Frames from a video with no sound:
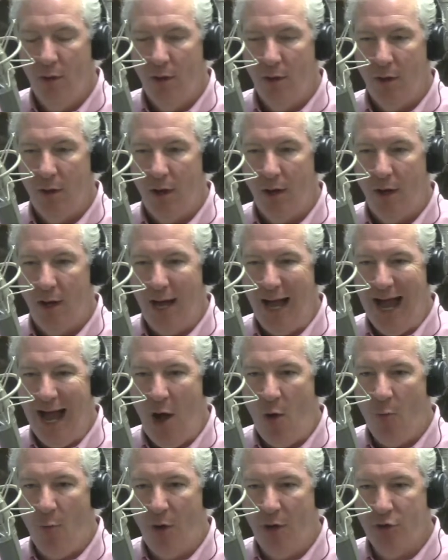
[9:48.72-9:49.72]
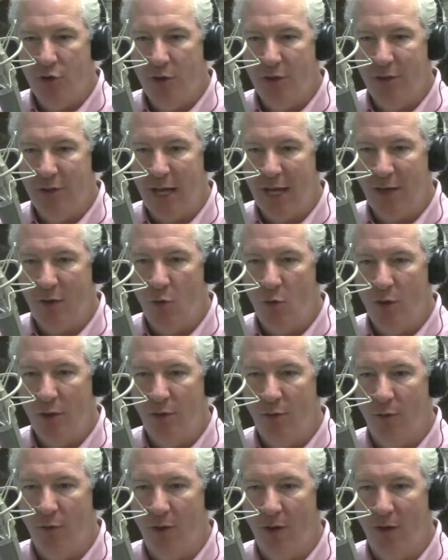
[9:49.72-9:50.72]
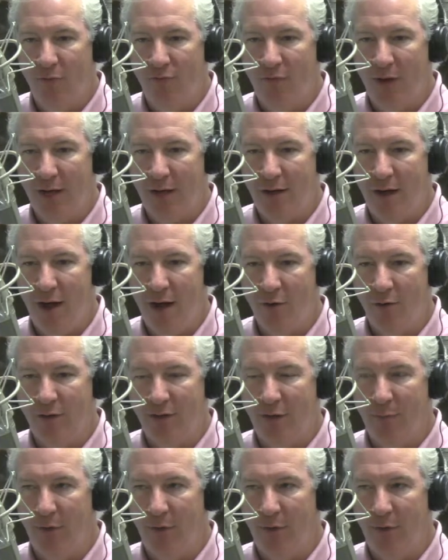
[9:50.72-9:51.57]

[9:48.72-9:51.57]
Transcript: uh, how much is that going to affect Congress?